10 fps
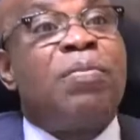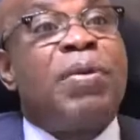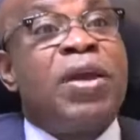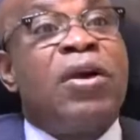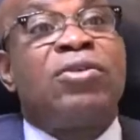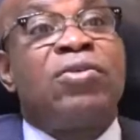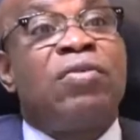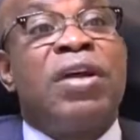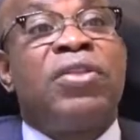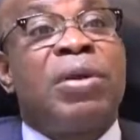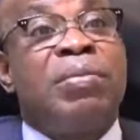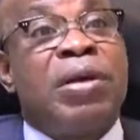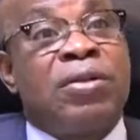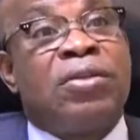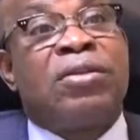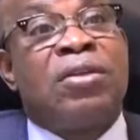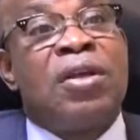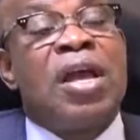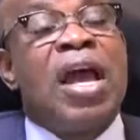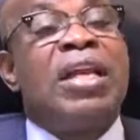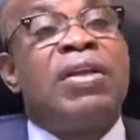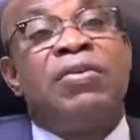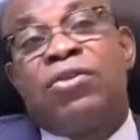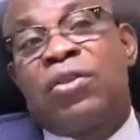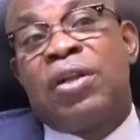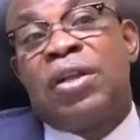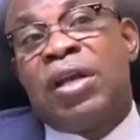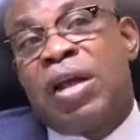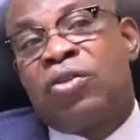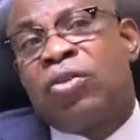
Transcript: pay us over 3 months, and they will install in their house.